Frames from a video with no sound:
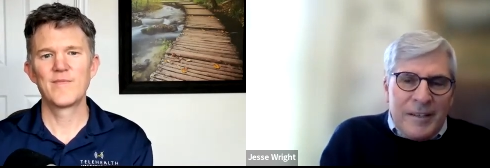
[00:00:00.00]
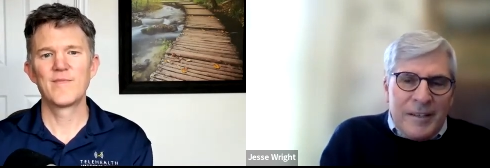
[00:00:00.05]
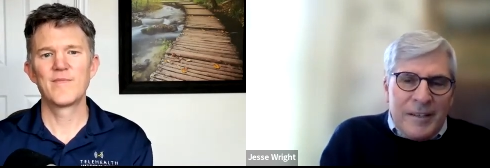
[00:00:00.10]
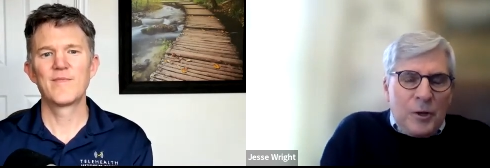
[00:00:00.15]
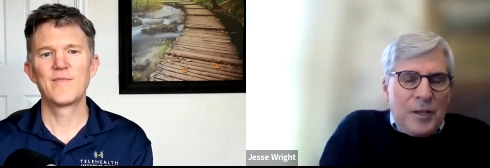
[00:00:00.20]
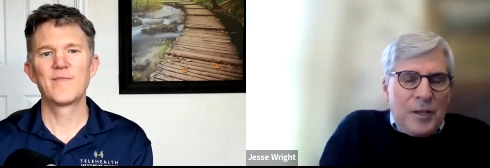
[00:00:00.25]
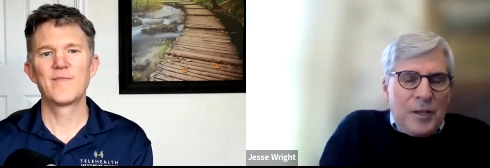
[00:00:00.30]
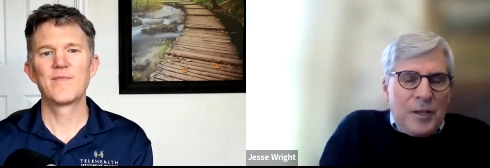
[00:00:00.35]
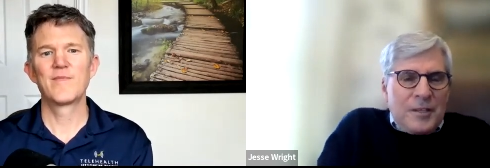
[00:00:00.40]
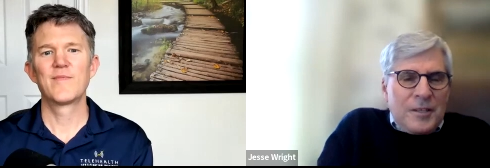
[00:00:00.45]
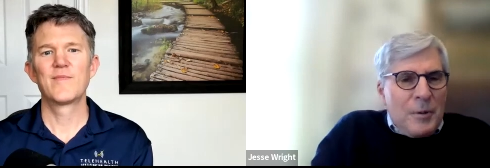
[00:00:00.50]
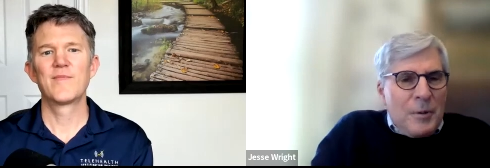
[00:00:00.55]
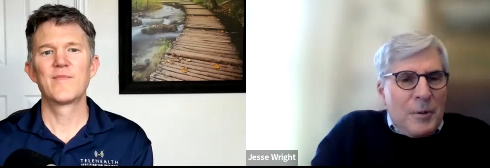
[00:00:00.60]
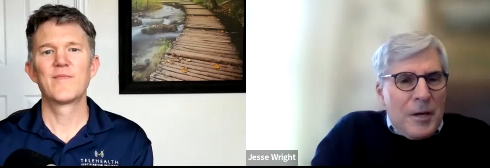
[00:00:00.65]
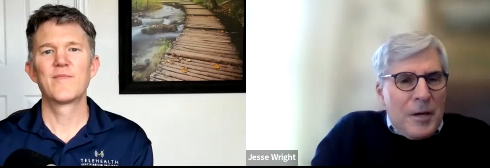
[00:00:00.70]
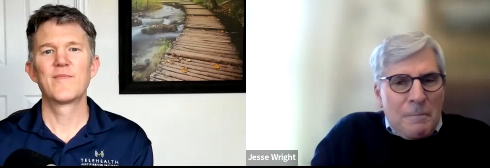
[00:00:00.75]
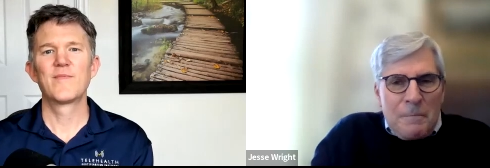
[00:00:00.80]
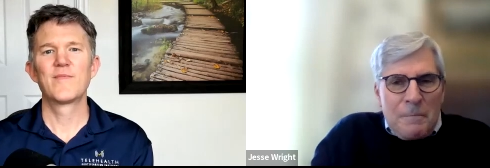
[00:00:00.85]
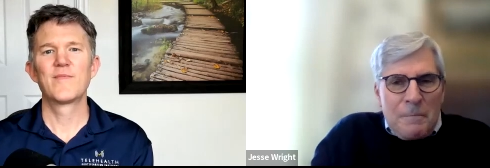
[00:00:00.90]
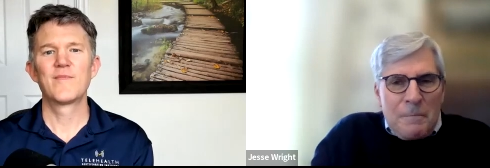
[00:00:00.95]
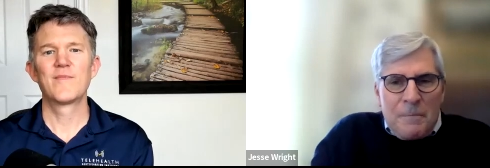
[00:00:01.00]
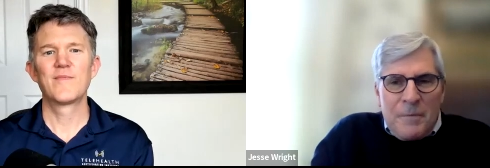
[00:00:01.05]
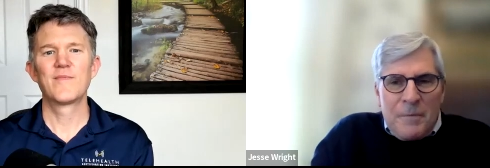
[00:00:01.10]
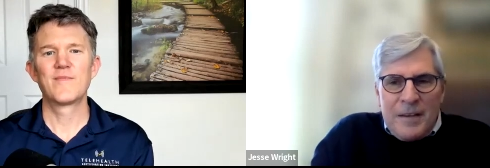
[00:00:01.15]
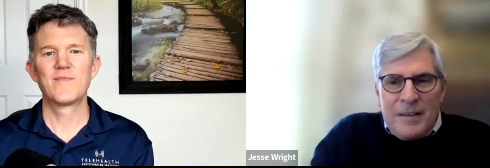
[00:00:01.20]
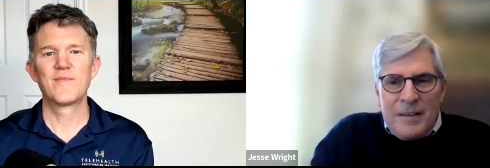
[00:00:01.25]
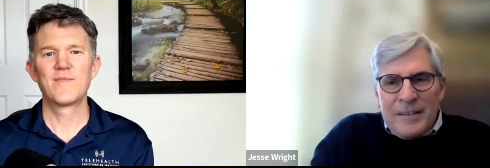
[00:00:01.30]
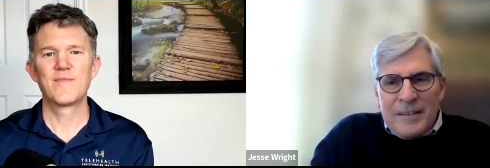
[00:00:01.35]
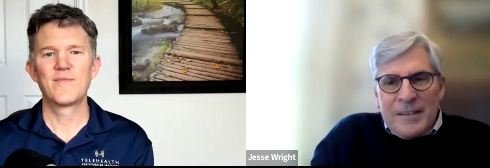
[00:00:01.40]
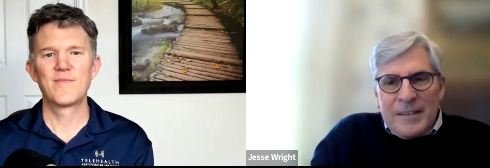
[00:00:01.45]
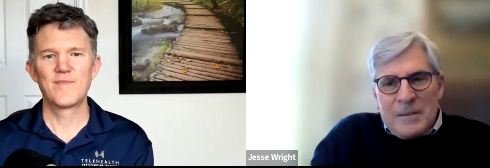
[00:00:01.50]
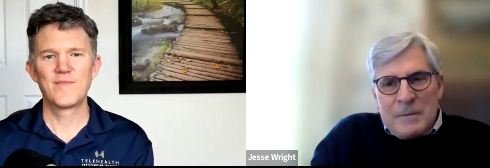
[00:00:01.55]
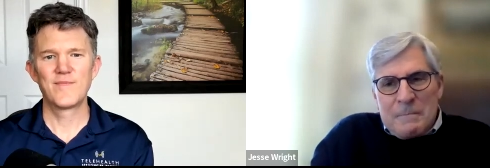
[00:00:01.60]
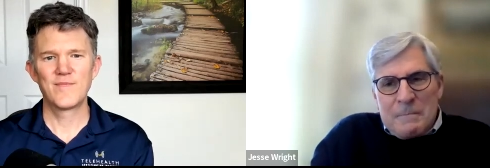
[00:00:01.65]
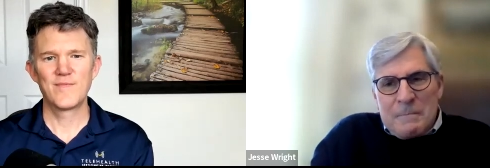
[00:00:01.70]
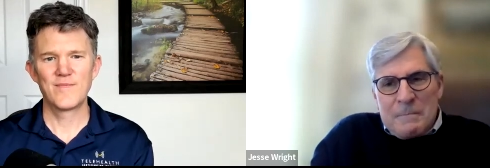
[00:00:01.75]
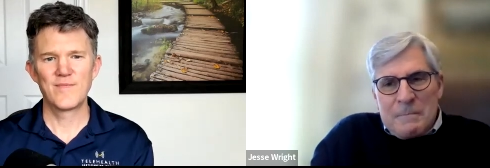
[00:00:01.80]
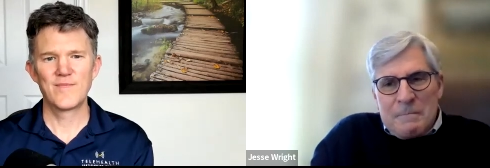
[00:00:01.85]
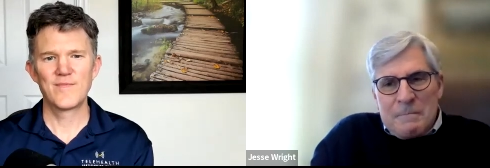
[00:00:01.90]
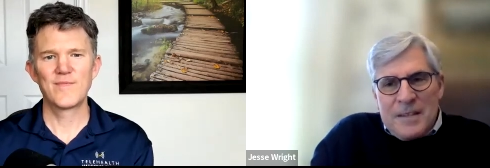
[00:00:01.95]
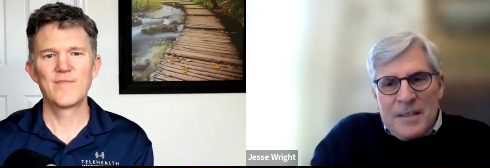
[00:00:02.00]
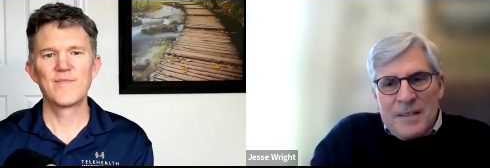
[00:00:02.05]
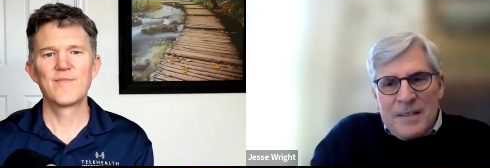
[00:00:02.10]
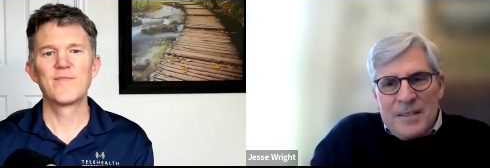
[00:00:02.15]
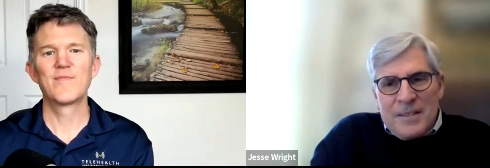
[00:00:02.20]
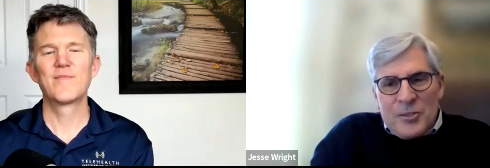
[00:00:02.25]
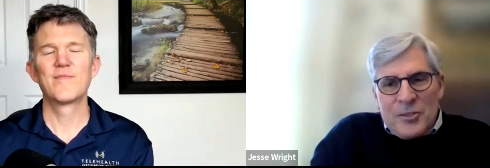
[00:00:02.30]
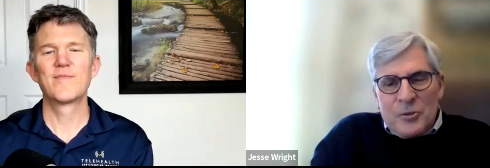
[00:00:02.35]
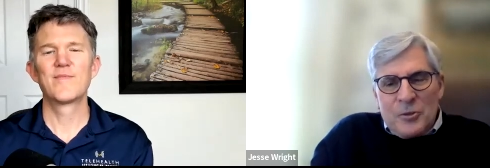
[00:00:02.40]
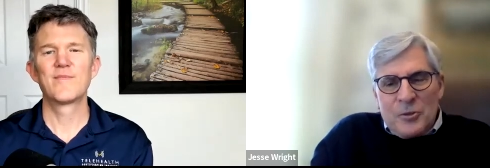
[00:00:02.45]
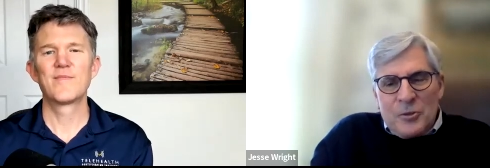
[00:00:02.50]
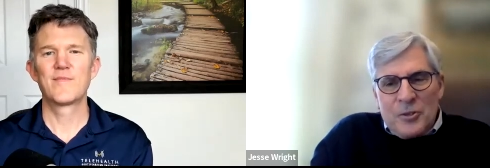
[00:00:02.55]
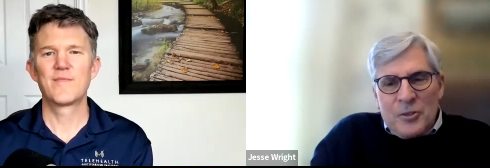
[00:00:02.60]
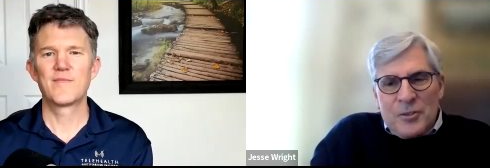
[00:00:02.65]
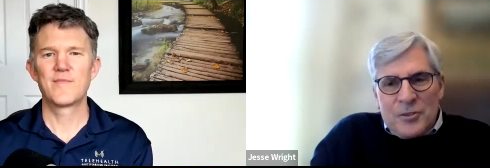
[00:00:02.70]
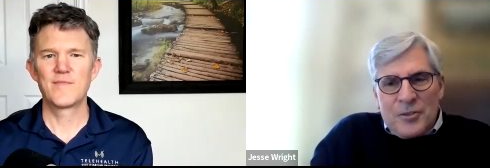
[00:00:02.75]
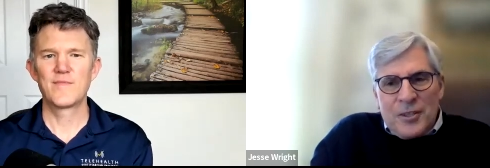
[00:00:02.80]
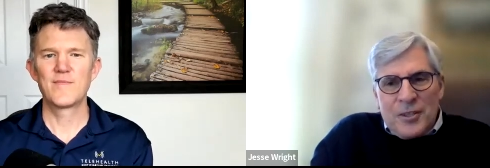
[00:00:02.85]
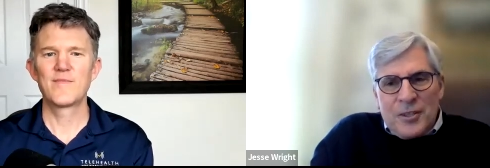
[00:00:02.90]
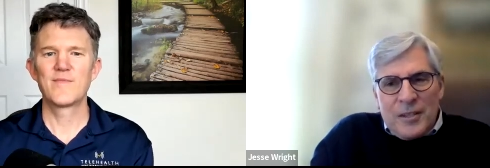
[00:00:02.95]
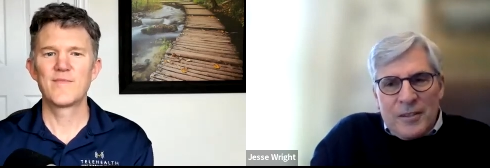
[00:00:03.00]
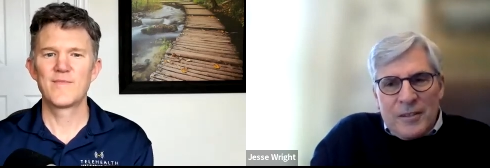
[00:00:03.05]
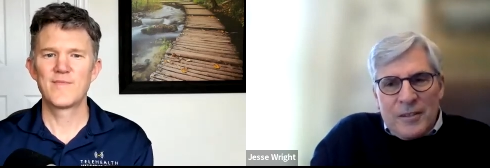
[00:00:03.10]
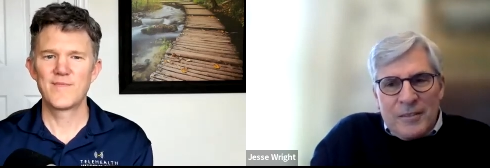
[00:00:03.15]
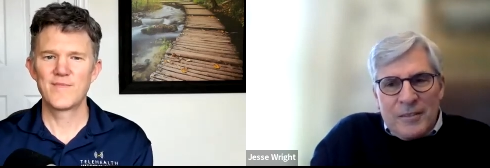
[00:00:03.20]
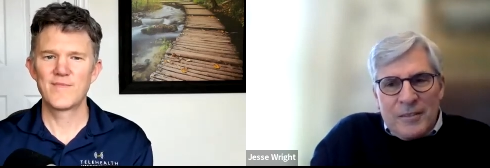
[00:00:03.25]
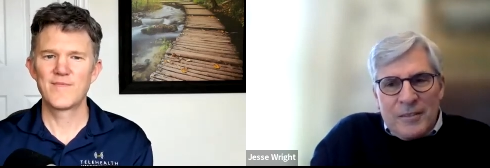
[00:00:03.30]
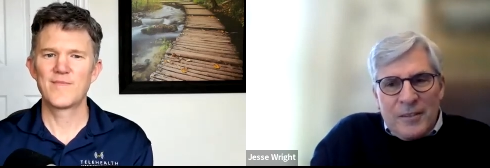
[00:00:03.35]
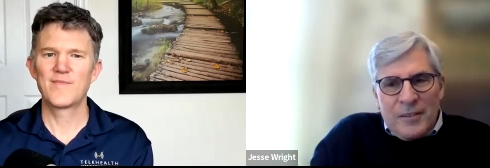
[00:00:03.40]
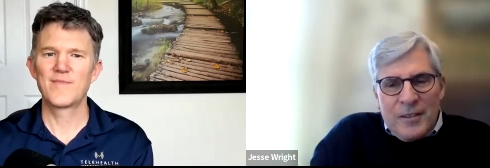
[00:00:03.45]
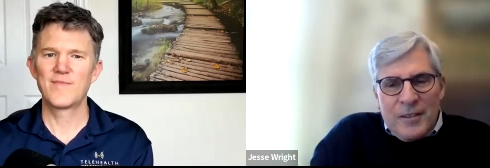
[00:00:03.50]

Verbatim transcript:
Speaker 1: keyboard to type in. Um, so you just... Uh,